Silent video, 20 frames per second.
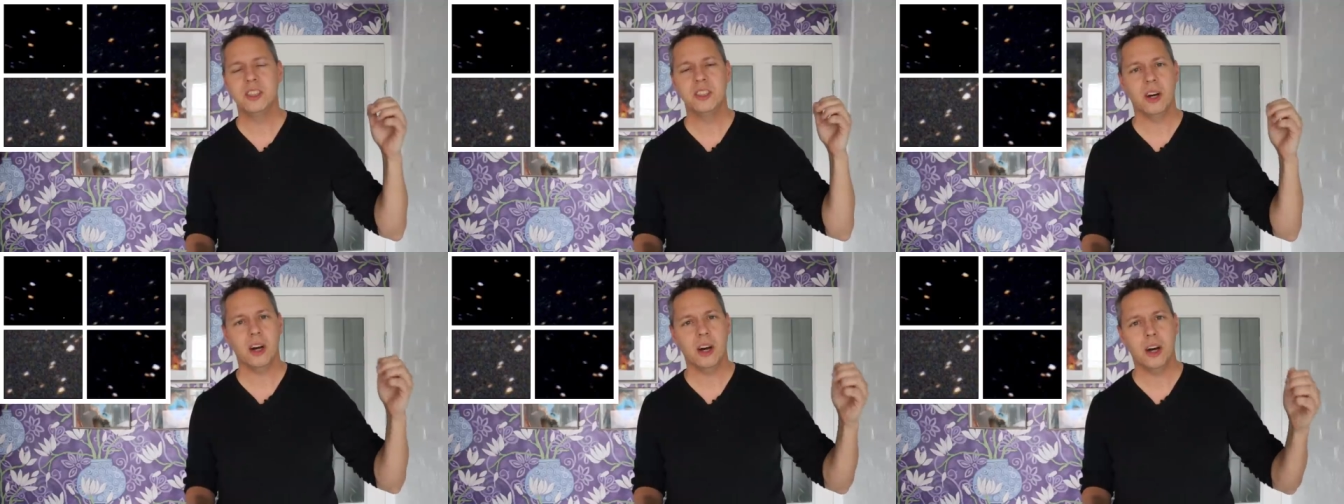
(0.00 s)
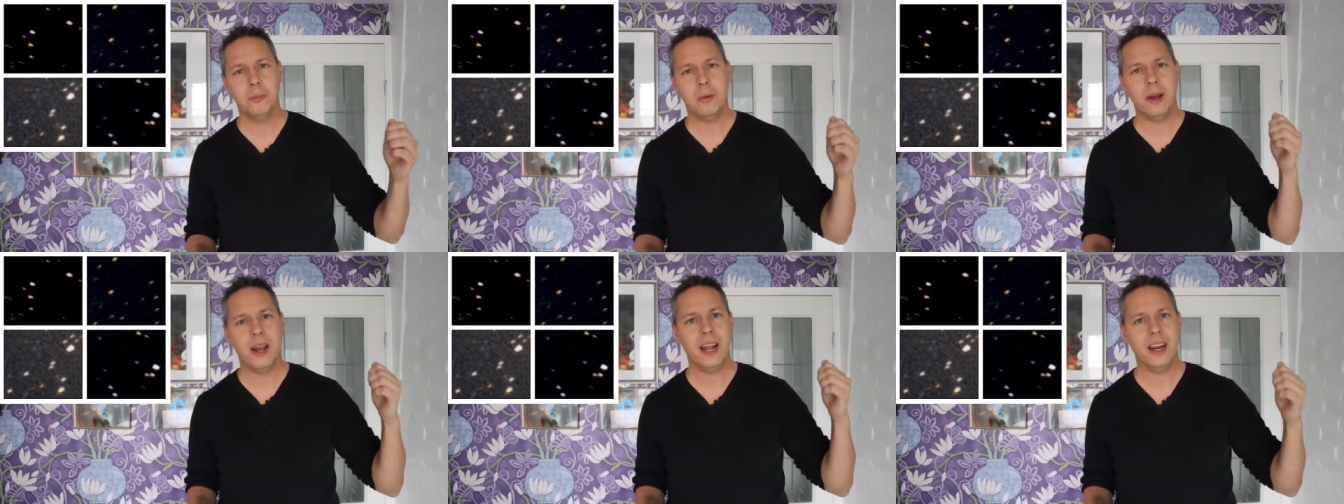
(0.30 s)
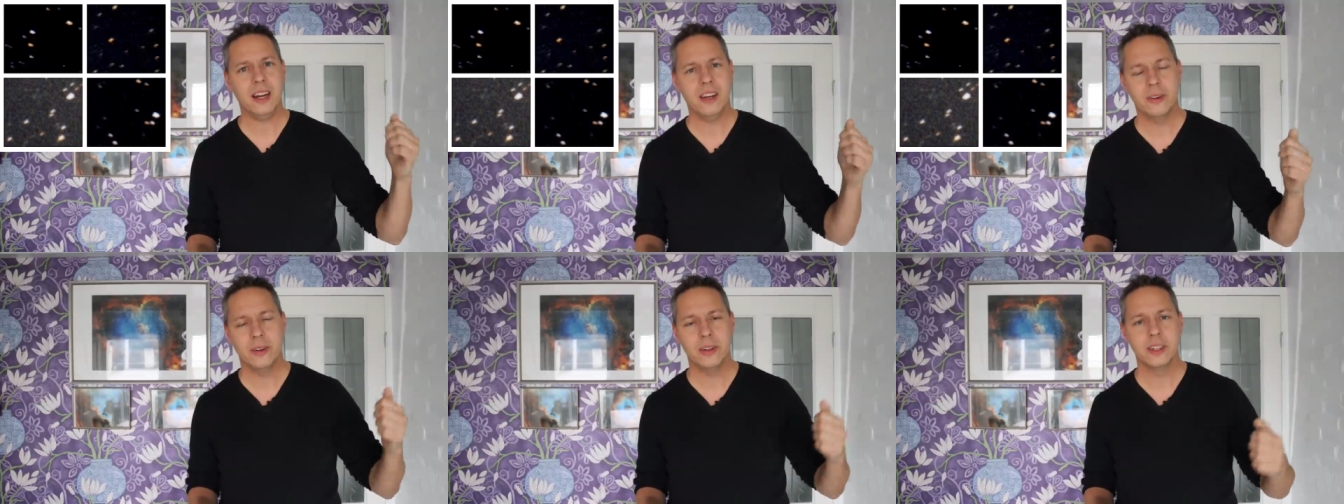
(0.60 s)
sharp,
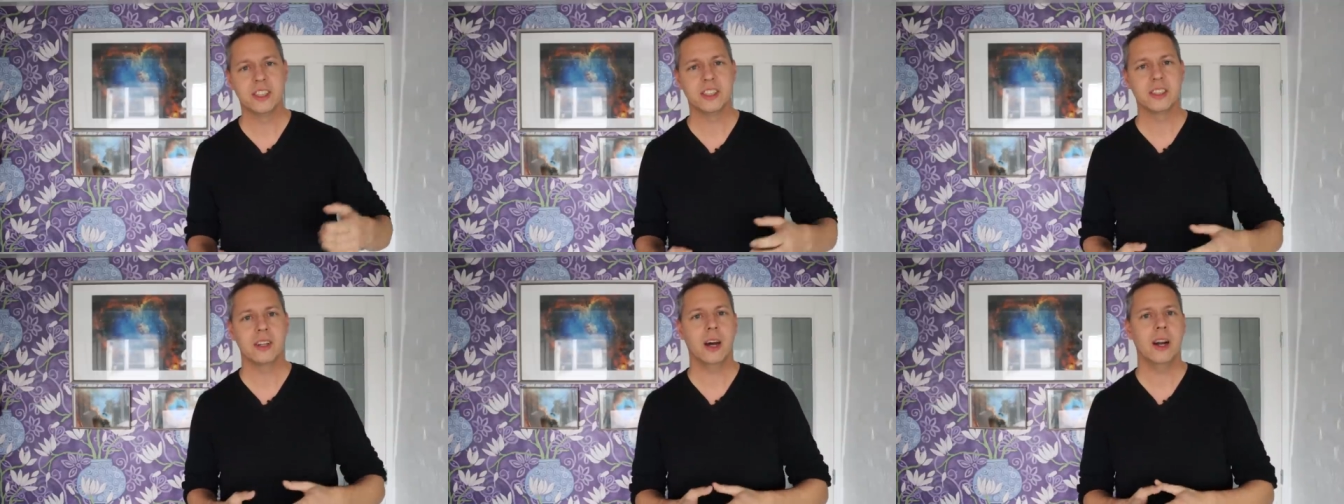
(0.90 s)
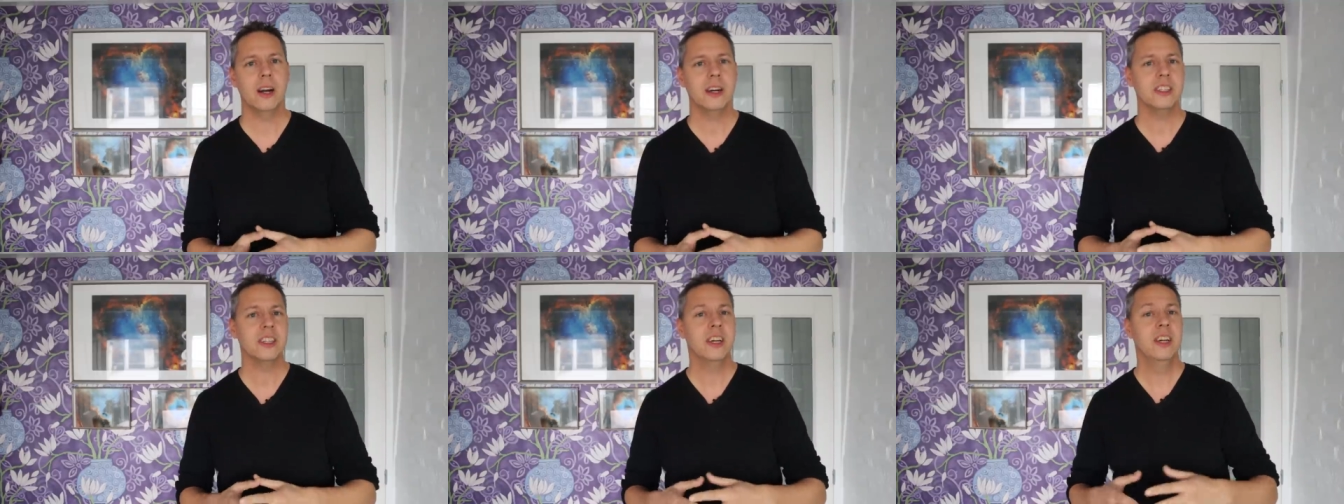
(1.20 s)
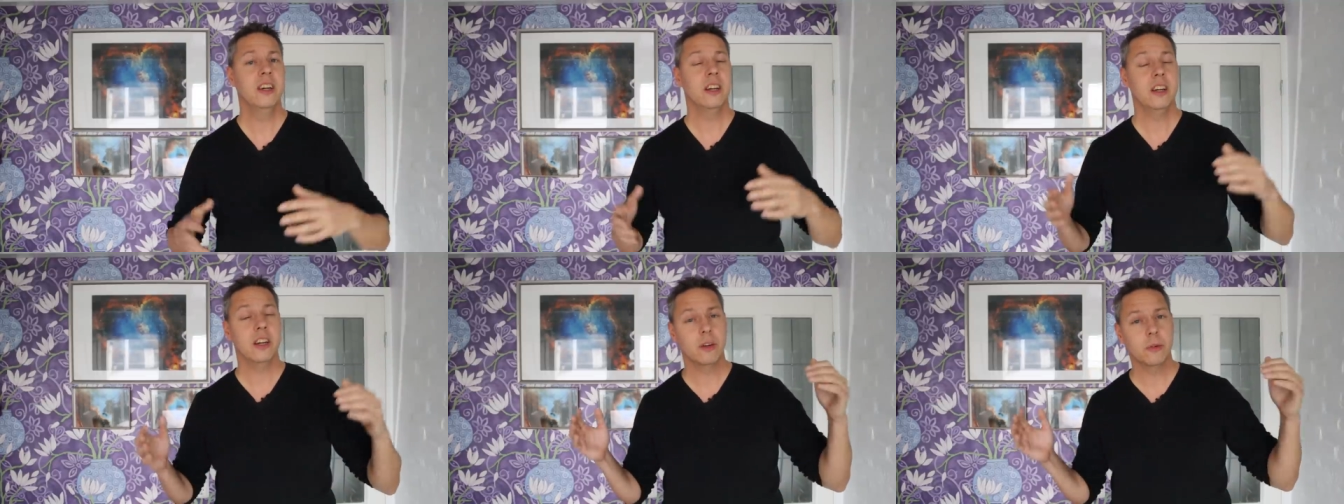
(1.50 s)
accurate stars
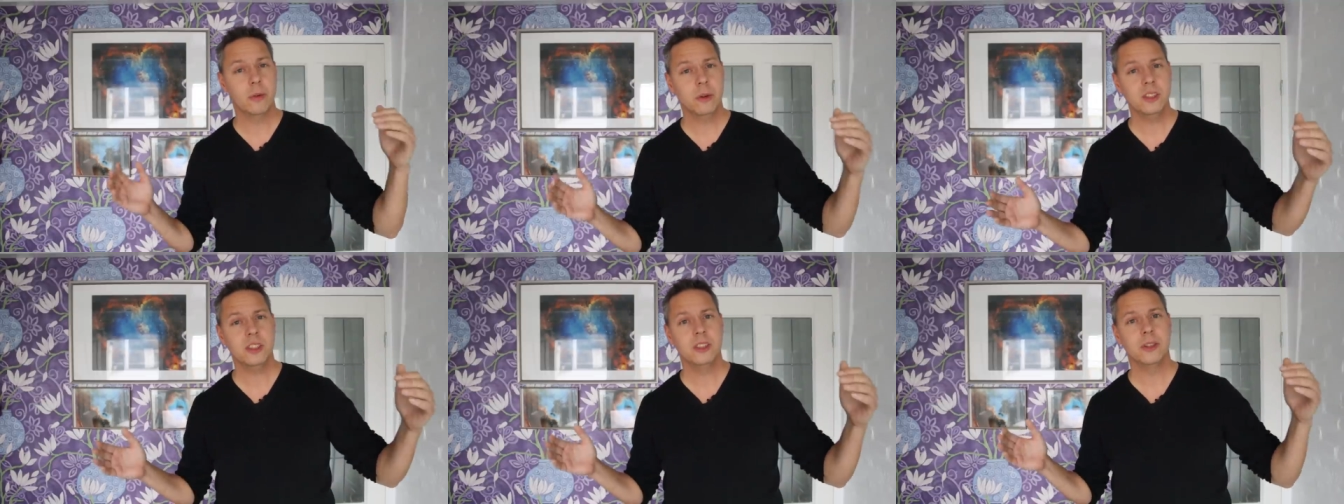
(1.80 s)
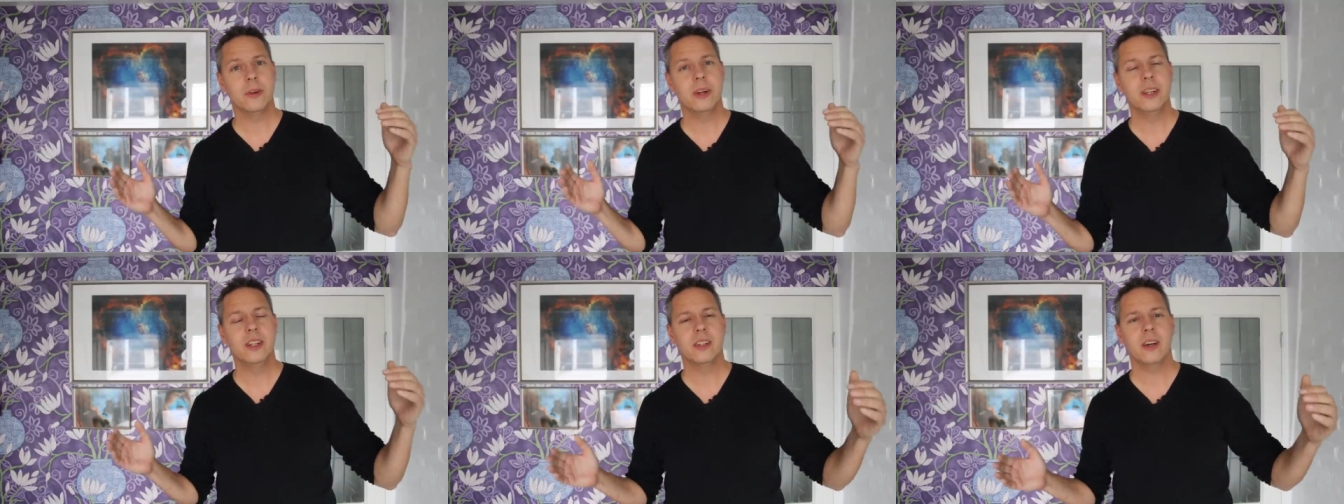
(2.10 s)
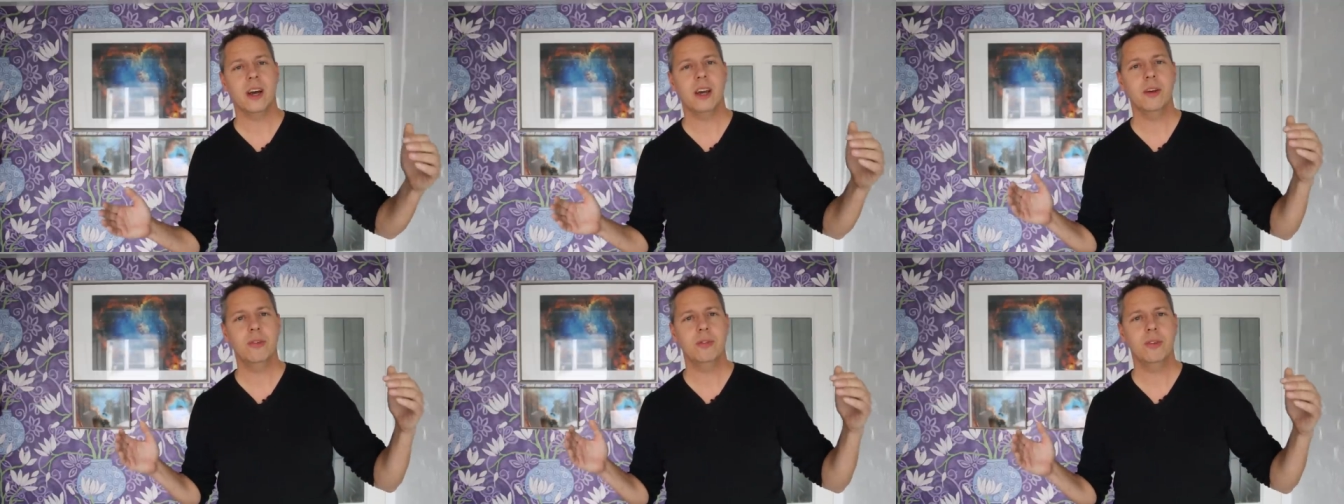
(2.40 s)
across your
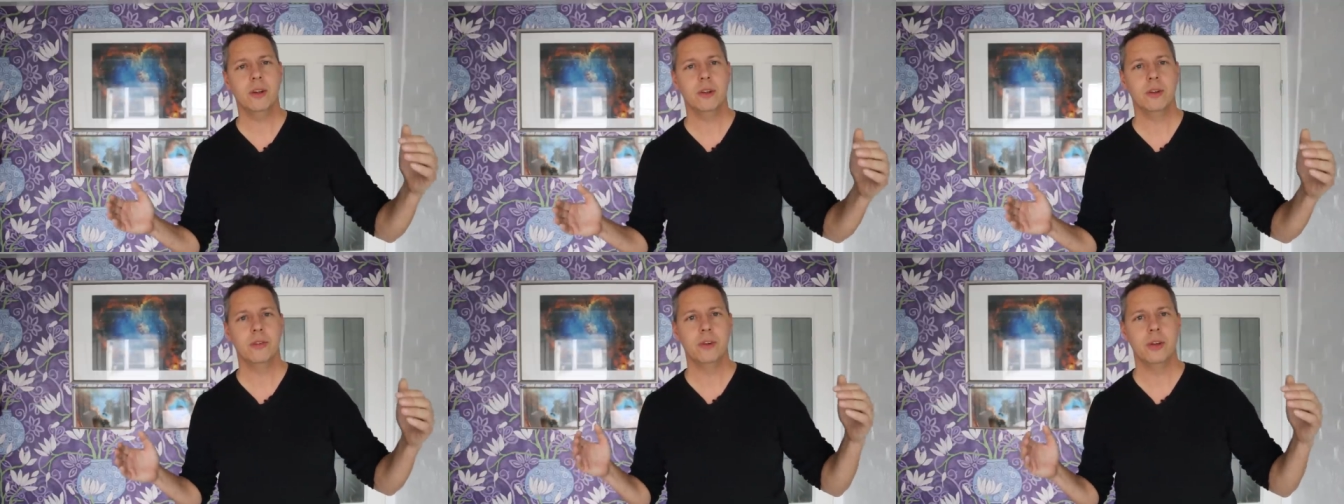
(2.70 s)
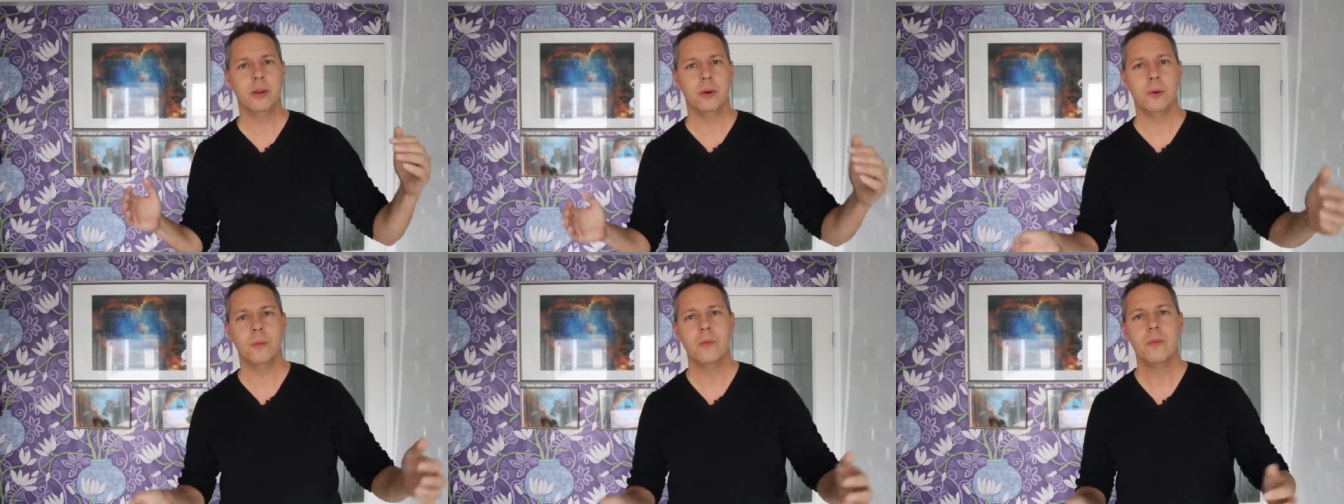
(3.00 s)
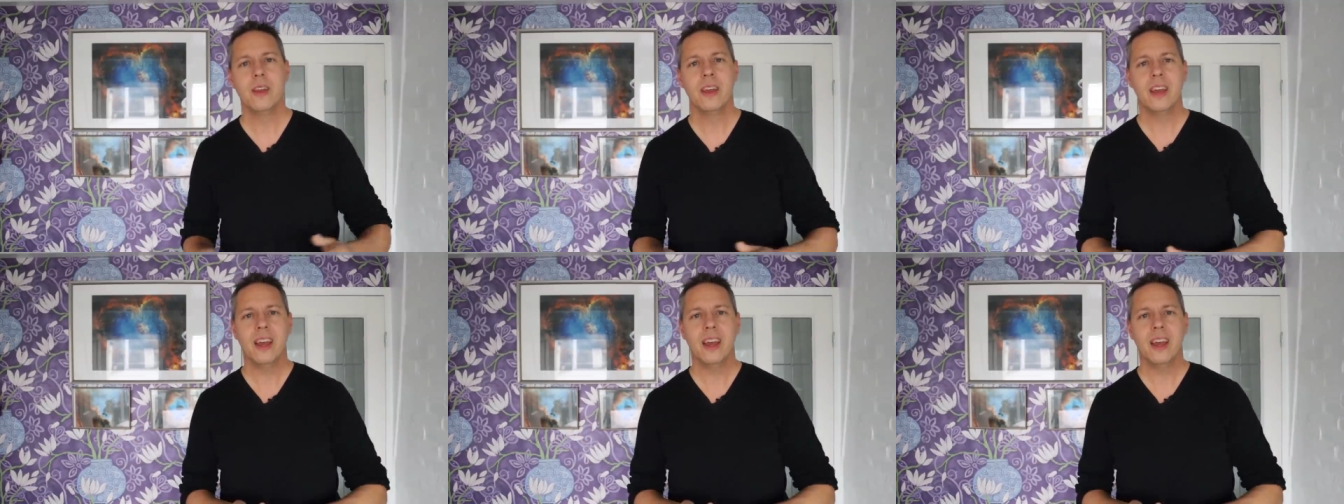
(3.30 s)
entire field of view.